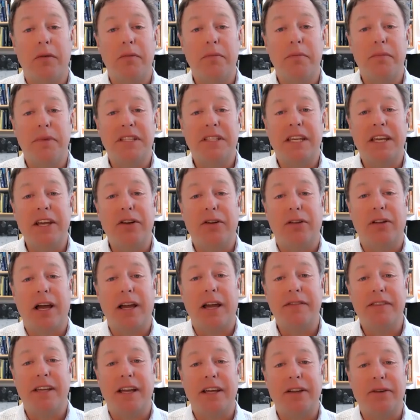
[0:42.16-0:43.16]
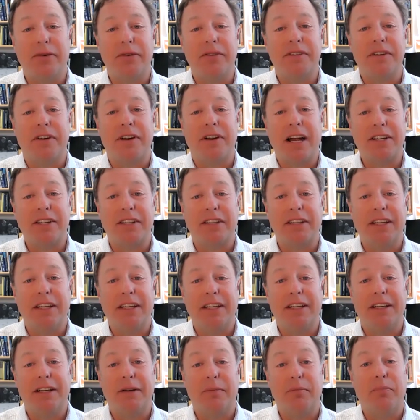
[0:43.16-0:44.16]
Mosquito life cycles are
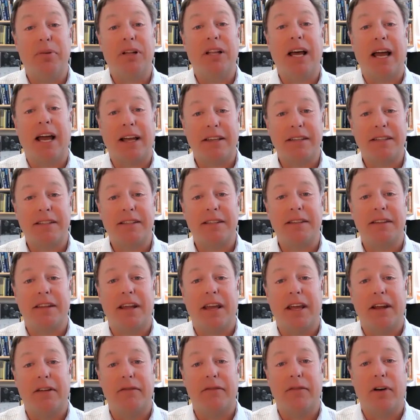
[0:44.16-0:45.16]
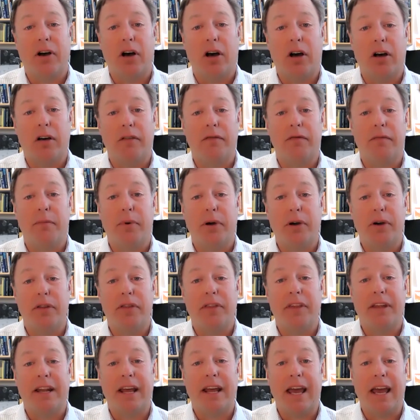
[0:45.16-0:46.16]
actually complex. They involve
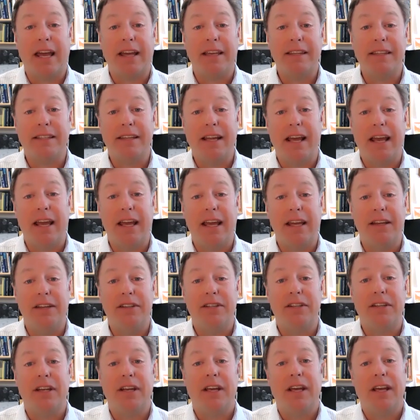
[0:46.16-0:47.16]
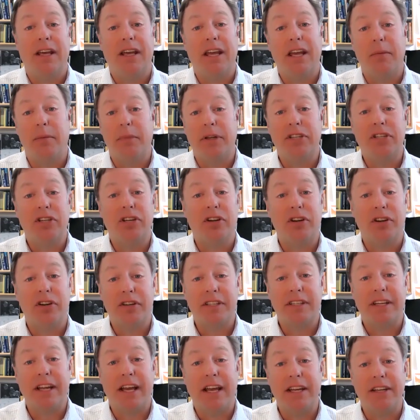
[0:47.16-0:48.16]
both an egg stage, immature
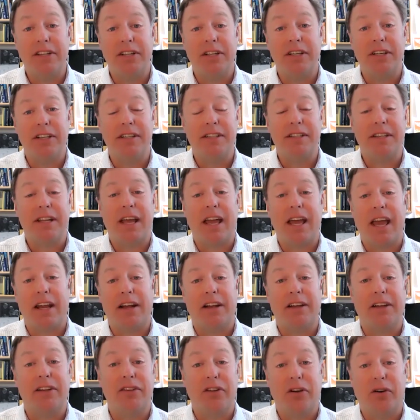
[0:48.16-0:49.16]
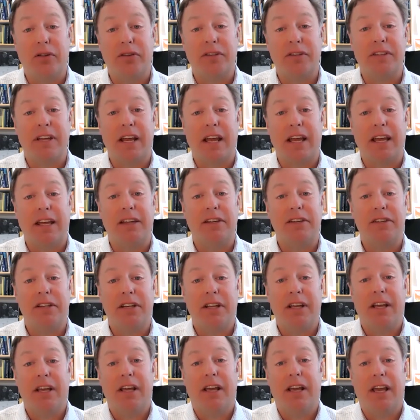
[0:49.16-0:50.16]
stages, and adult stage.
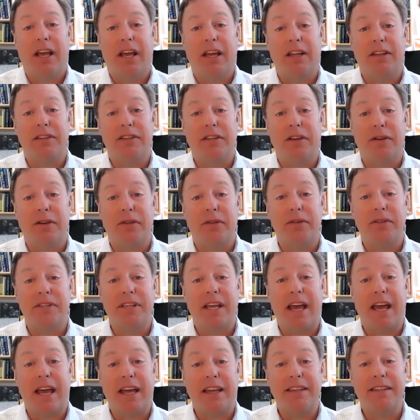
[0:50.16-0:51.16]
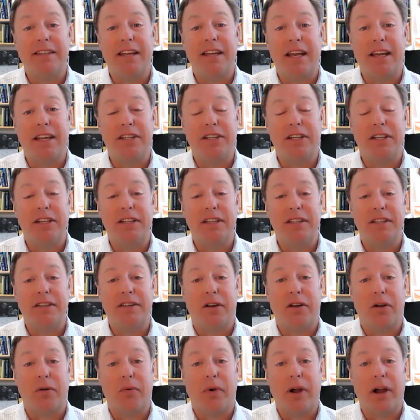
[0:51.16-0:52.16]
And so those egg stages
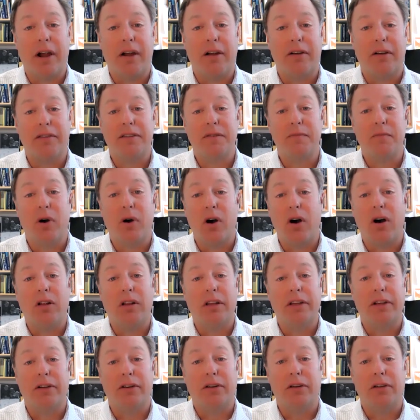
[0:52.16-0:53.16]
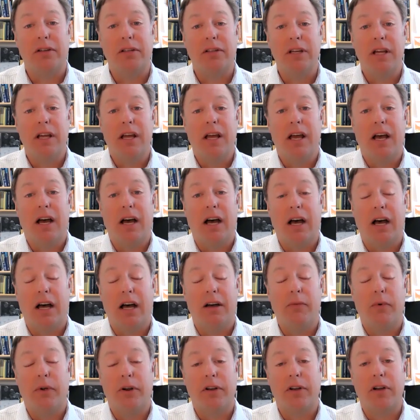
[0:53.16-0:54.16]
are where small little,
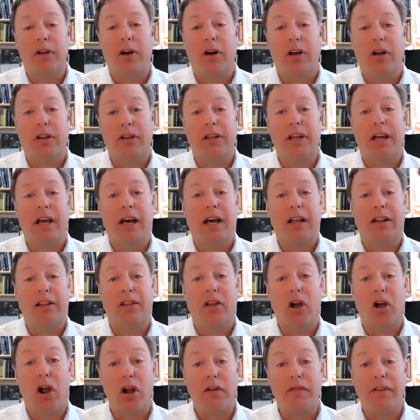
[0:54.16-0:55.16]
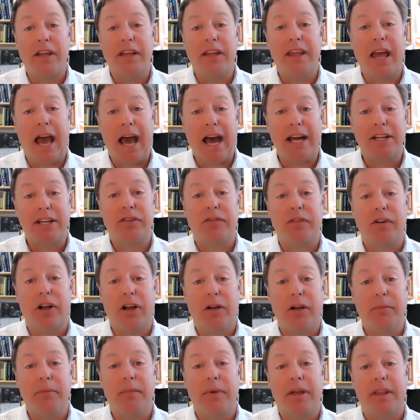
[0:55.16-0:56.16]
what are called larvae hatch
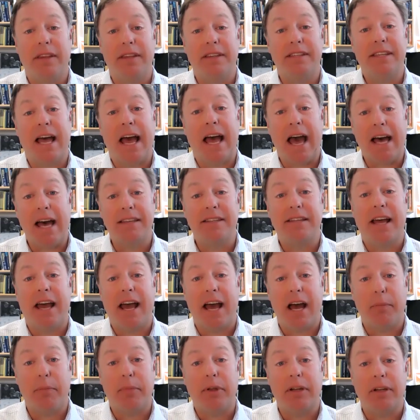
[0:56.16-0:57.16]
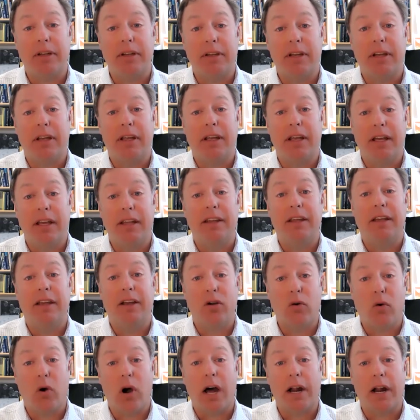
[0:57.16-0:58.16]
from. This has to happen in the
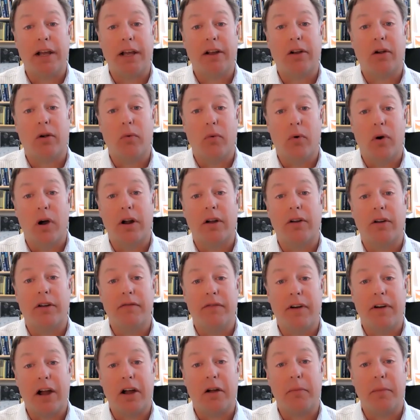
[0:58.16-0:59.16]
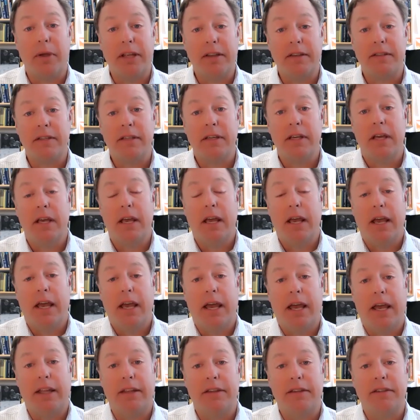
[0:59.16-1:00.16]
aquatic or water environment.
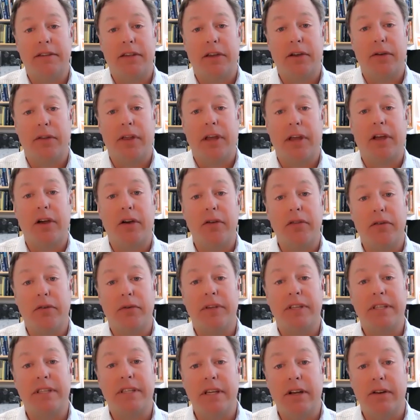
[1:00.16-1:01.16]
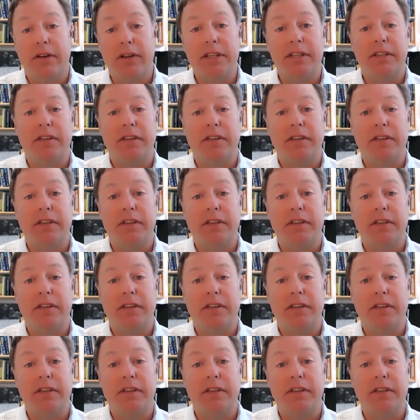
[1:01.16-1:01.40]
And so they go through a series